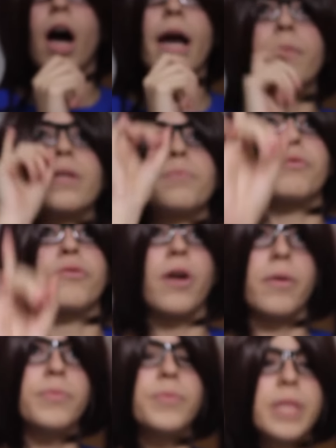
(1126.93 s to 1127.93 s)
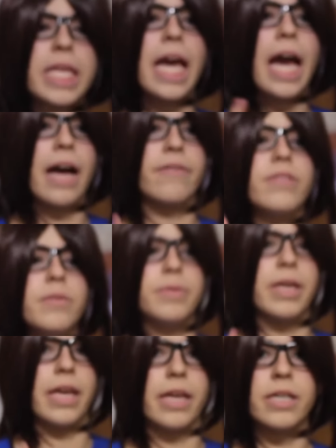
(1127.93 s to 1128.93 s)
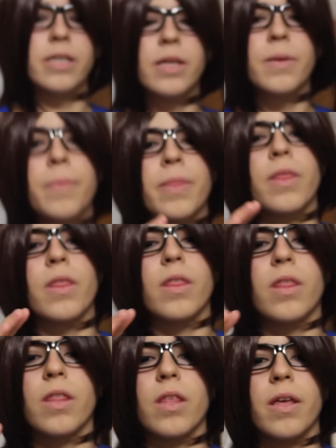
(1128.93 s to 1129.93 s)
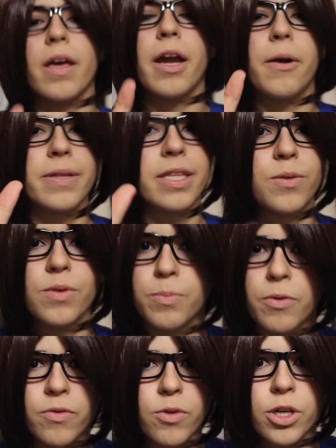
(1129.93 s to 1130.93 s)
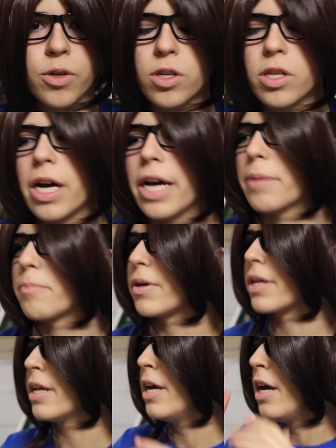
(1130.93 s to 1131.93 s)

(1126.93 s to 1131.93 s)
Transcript: It would probably have to be, Eren, this was before your time, but